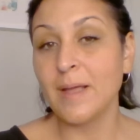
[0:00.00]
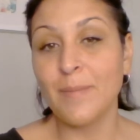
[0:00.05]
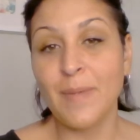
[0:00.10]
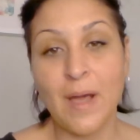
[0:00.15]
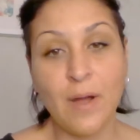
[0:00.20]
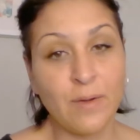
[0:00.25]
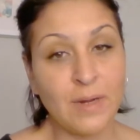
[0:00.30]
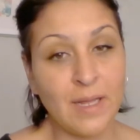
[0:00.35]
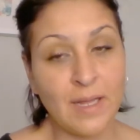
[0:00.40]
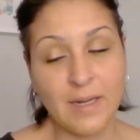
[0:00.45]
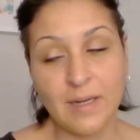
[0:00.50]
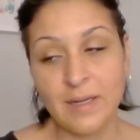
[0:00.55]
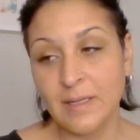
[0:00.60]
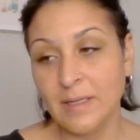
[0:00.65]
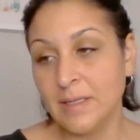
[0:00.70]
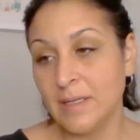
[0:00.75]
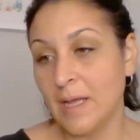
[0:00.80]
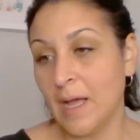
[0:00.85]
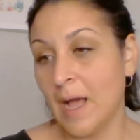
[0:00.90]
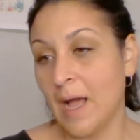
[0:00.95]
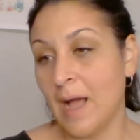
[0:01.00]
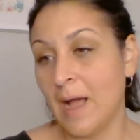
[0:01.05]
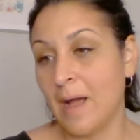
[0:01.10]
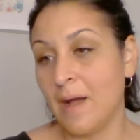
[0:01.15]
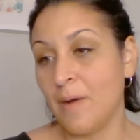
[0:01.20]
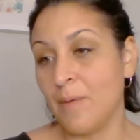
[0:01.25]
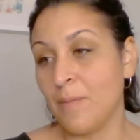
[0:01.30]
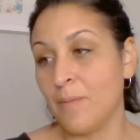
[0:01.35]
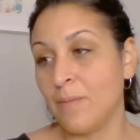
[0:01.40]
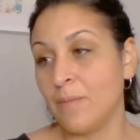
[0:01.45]
about it,
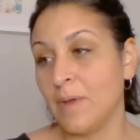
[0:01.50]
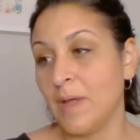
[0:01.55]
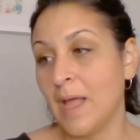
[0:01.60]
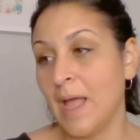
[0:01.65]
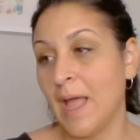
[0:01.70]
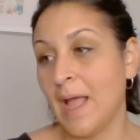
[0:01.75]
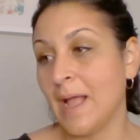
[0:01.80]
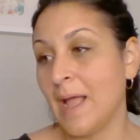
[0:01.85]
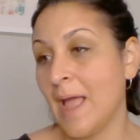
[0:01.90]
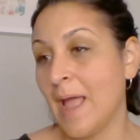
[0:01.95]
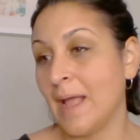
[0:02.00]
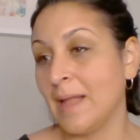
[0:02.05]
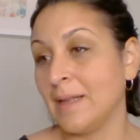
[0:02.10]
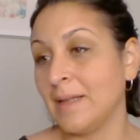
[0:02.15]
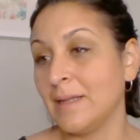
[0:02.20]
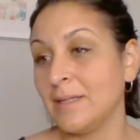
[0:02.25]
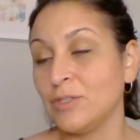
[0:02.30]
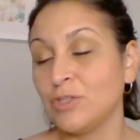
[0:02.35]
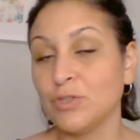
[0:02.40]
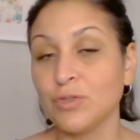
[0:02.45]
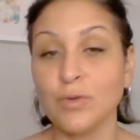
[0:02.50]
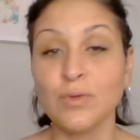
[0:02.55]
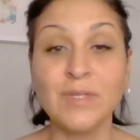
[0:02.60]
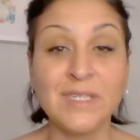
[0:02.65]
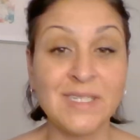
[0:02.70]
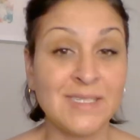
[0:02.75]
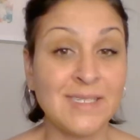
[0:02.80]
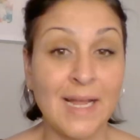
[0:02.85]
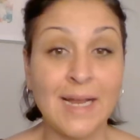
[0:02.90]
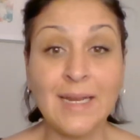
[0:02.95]
and
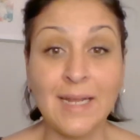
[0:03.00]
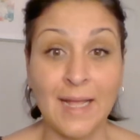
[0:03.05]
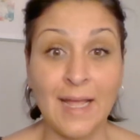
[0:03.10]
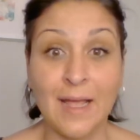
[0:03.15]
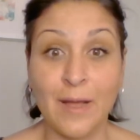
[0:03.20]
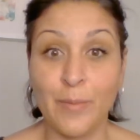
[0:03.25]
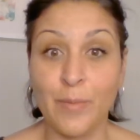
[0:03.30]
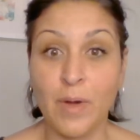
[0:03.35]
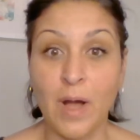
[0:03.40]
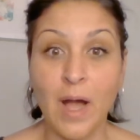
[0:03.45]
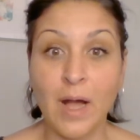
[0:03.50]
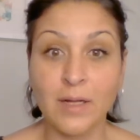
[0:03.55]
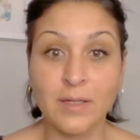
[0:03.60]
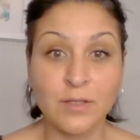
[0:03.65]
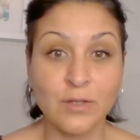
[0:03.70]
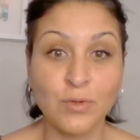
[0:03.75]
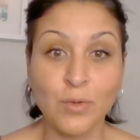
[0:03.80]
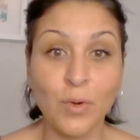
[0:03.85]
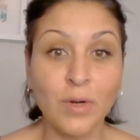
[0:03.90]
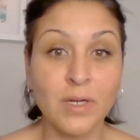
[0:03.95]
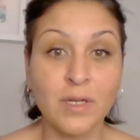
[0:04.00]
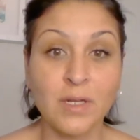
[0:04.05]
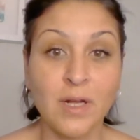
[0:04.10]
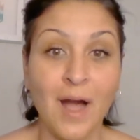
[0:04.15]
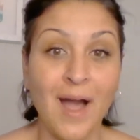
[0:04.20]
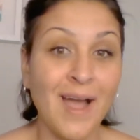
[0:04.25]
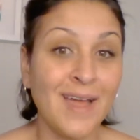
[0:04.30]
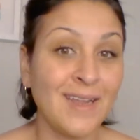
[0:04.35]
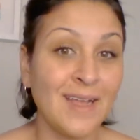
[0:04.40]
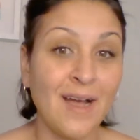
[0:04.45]
truly say to Him, Lord
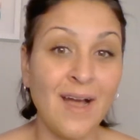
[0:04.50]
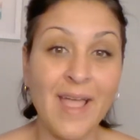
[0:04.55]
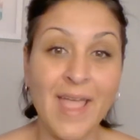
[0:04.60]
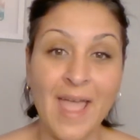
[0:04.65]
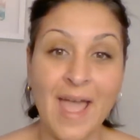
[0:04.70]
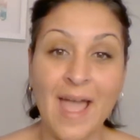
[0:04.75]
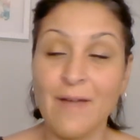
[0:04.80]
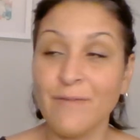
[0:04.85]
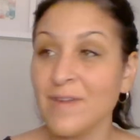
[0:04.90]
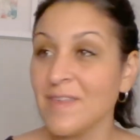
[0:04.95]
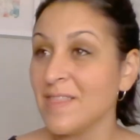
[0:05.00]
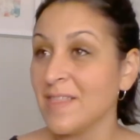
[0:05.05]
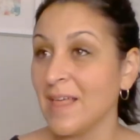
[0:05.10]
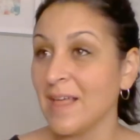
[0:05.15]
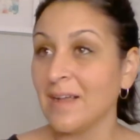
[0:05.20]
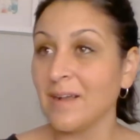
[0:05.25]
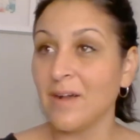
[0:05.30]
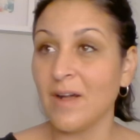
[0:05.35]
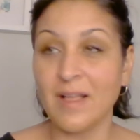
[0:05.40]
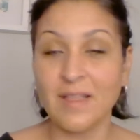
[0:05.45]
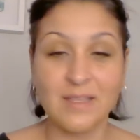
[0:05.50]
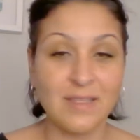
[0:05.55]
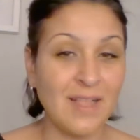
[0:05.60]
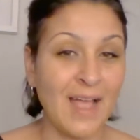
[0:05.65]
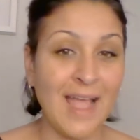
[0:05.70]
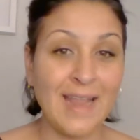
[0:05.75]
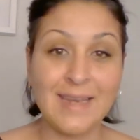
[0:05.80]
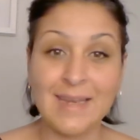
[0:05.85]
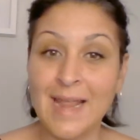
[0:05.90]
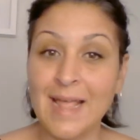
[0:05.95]
God, everything,
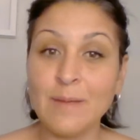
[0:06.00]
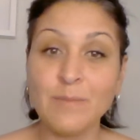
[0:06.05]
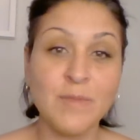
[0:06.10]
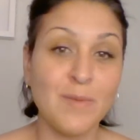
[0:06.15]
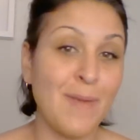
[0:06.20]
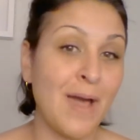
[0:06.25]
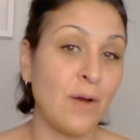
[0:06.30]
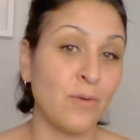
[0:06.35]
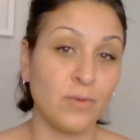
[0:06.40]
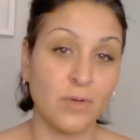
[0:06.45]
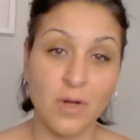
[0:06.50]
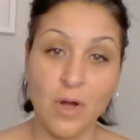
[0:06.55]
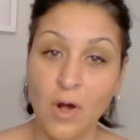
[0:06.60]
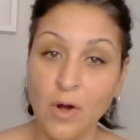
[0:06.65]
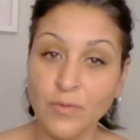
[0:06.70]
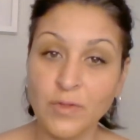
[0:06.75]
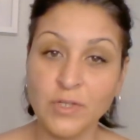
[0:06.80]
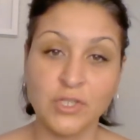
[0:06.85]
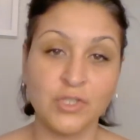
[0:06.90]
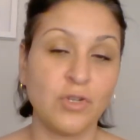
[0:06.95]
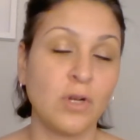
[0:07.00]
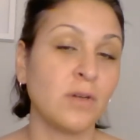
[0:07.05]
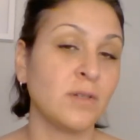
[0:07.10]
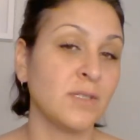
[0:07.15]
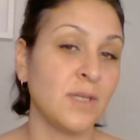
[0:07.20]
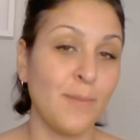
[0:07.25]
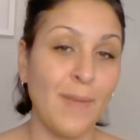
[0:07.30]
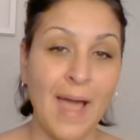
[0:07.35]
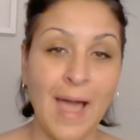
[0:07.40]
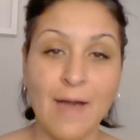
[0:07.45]
and name them out. All the
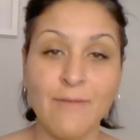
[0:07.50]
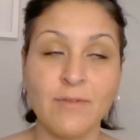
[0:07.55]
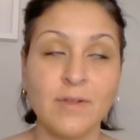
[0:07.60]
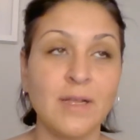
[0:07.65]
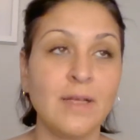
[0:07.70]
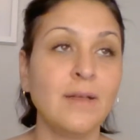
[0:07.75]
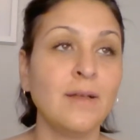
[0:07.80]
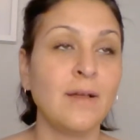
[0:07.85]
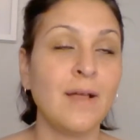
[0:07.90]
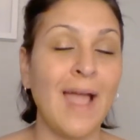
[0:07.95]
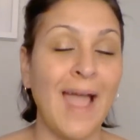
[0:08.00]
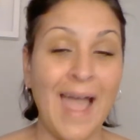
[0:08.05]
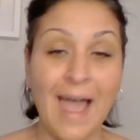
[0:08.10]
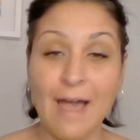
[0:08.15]
struggles I'm having,